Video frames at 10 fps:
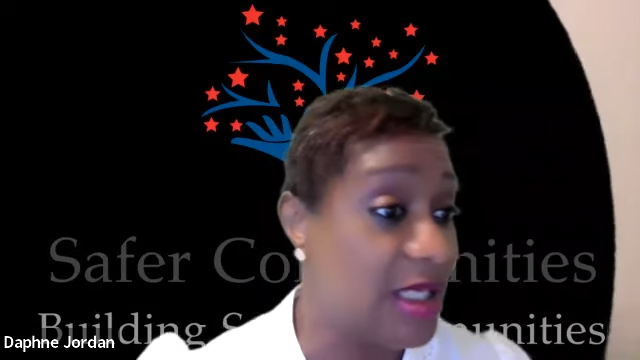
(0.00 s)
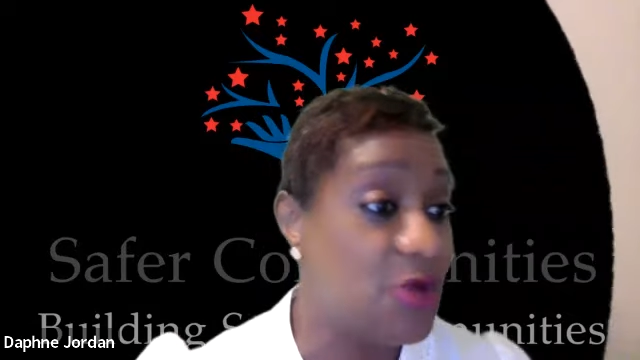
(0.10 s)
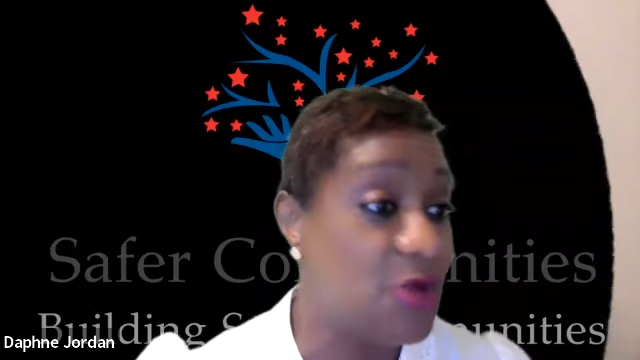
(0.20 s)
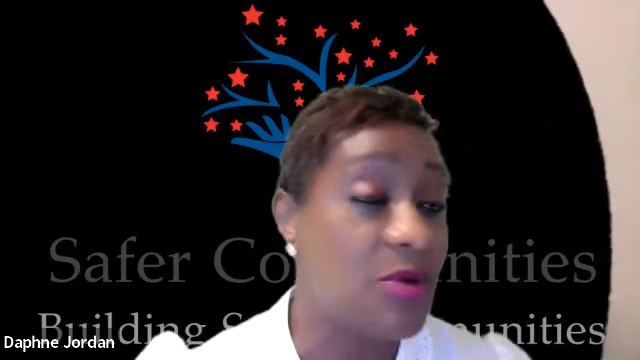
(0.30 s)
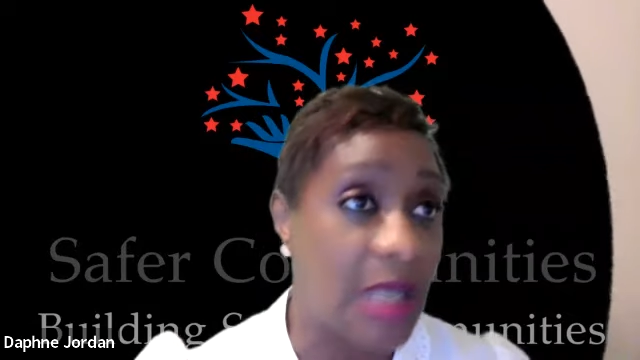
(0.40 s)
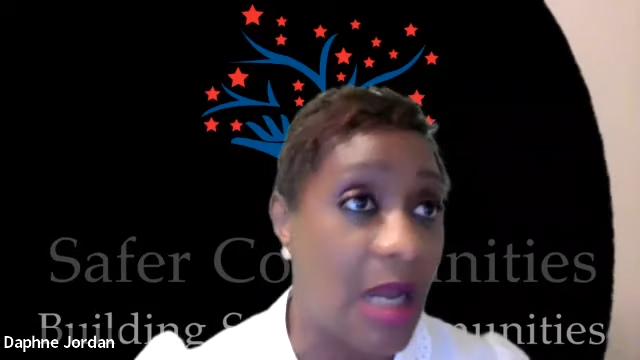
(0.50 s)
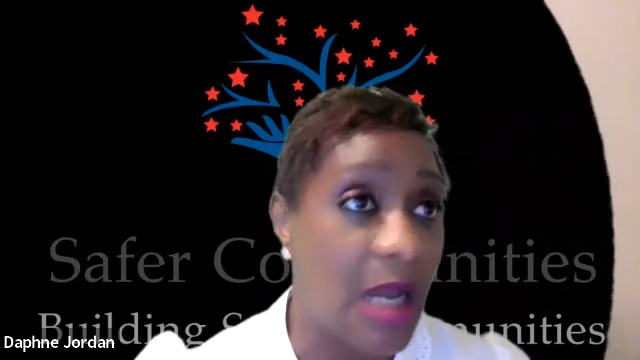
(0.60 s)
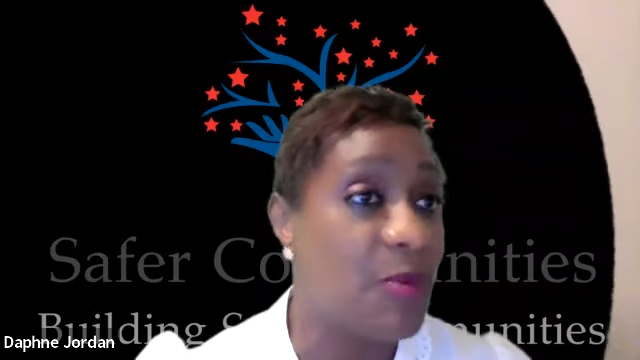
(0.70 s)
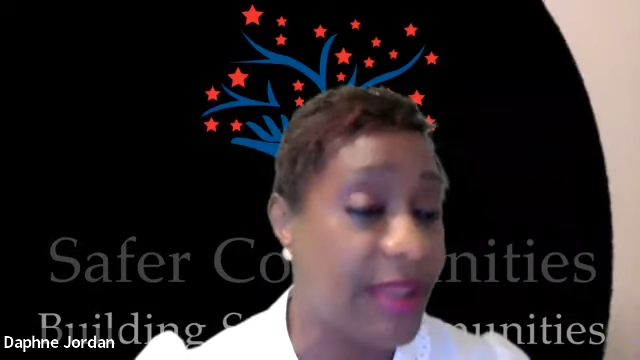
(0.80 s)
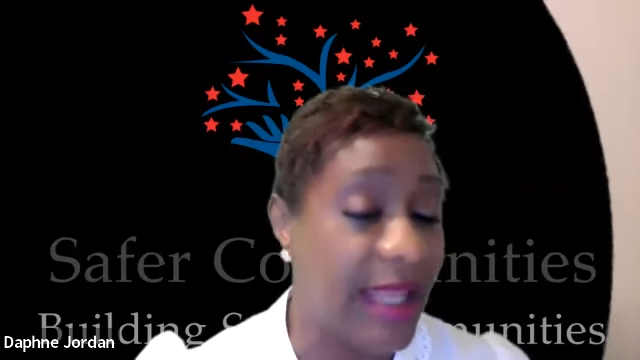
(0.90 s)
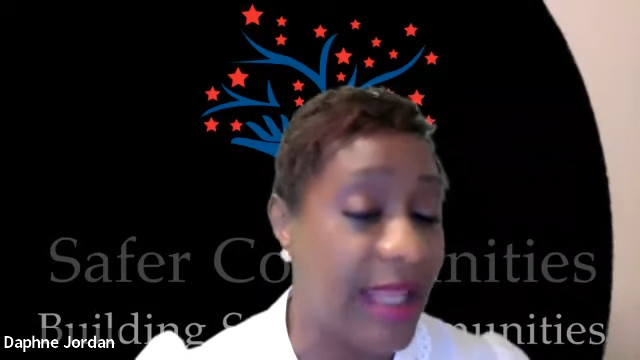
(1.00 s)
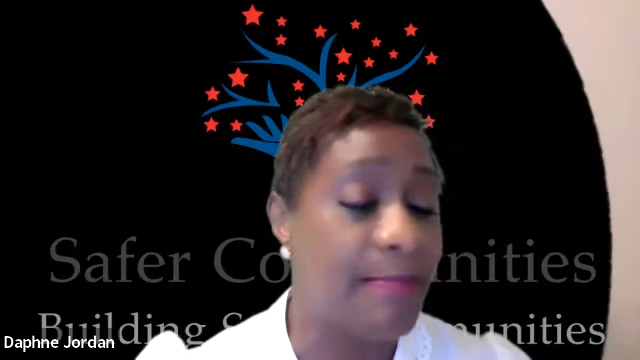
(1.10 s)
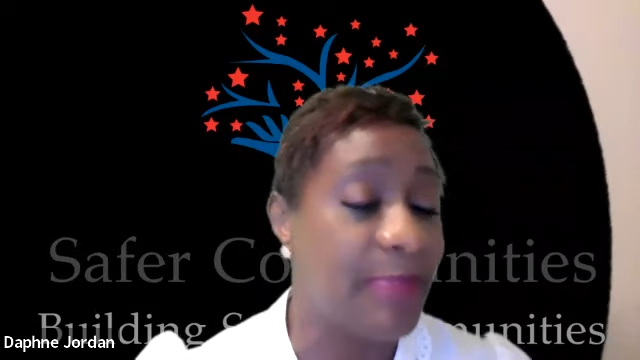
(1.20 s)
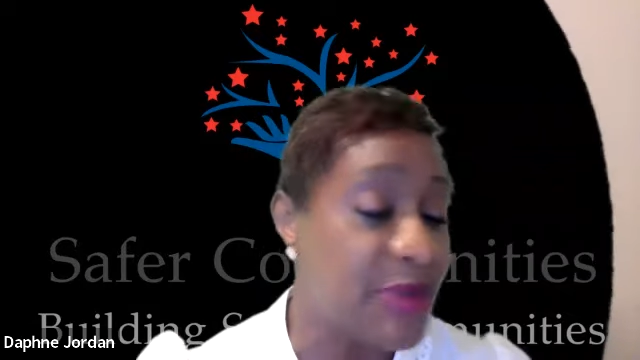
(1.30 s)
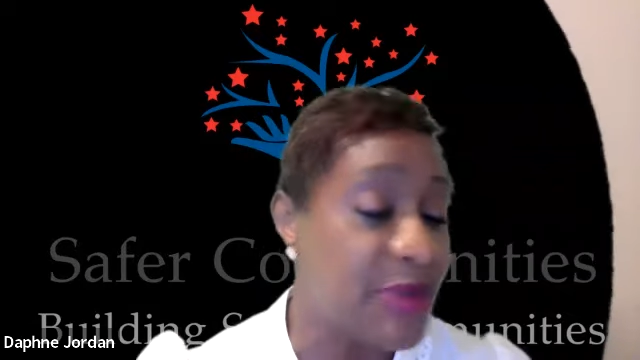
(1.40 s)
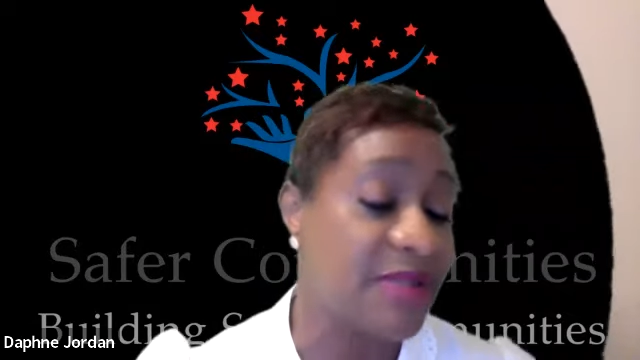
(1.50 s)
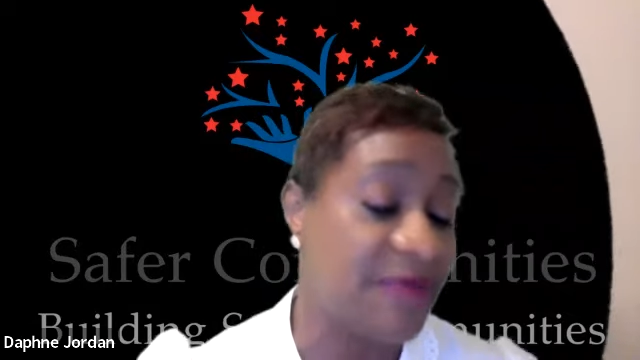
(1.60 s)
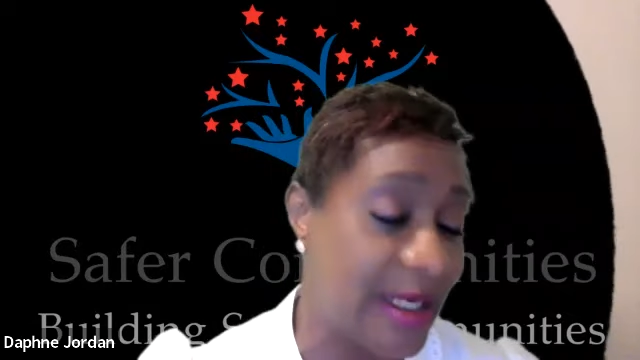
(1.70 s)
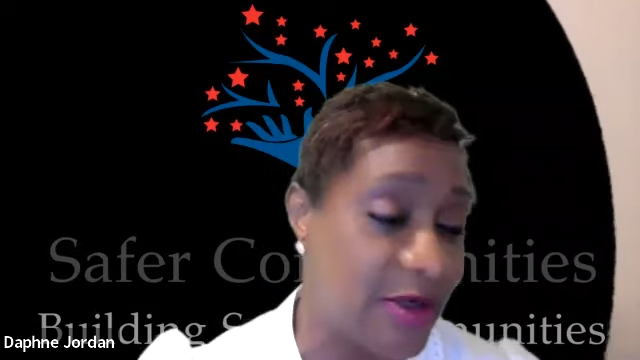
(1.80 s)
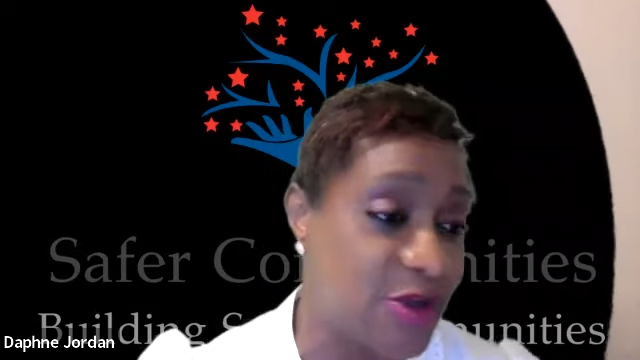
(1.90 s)
You come with a burst of
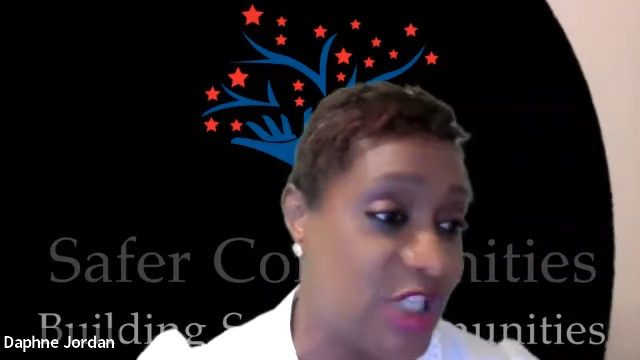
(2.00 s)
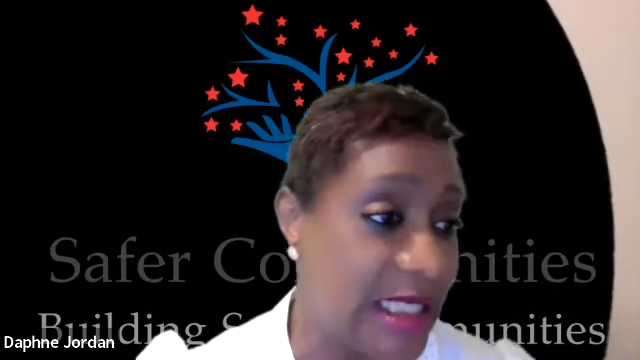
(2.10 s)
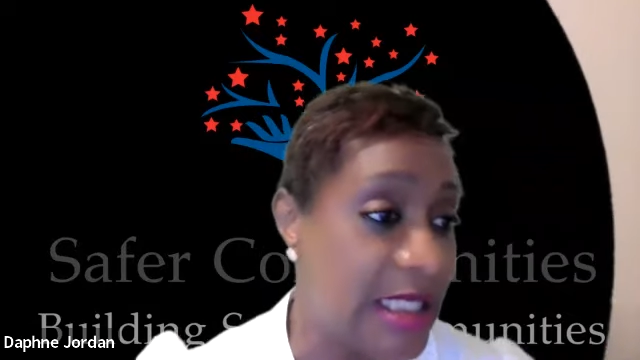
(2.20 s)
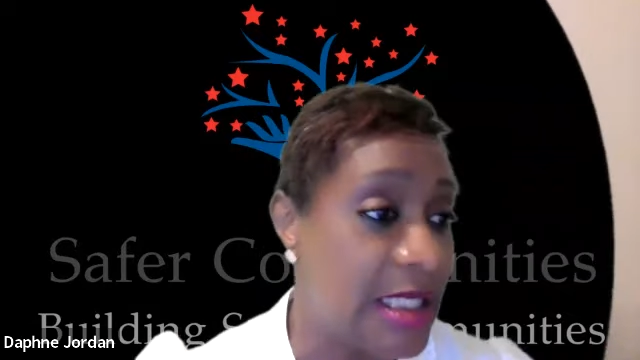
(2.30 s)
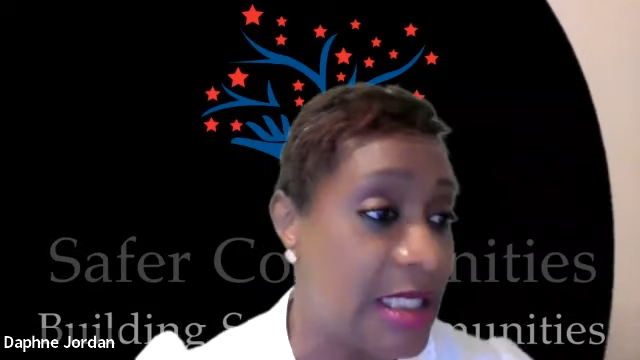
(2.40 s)
energy,